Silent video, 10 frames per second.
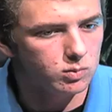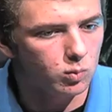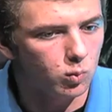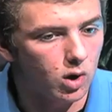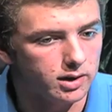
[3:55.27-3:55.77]

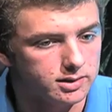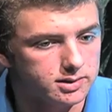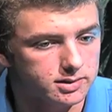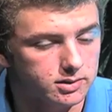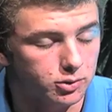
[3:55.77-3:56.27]

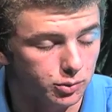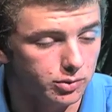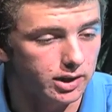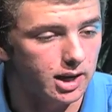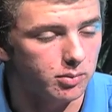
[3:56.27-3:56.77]
was through
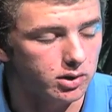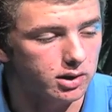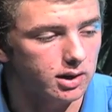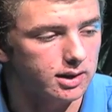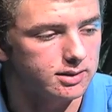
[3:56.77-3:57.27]
the
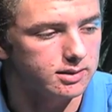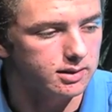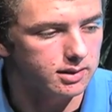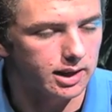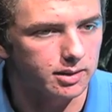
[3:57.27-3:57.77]
netbook, and
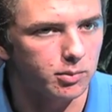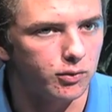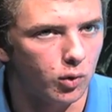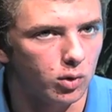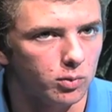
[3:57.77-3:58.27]
like
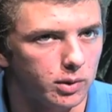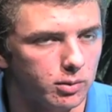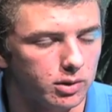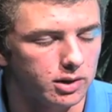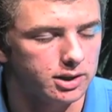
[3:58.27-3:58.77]
before we
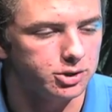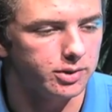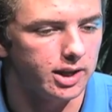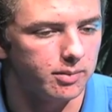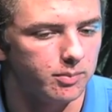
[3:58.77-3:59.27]
were issued
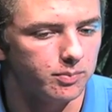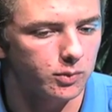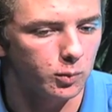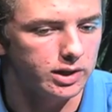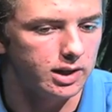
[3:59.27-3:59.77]
them,
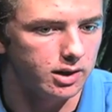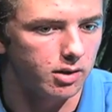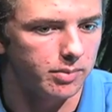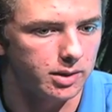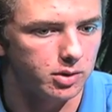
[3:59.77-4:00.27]
we did it
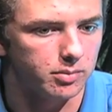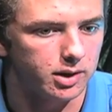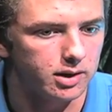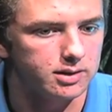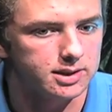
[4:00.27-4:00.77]
on paper,
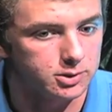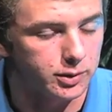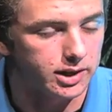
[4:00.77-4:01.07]
but since we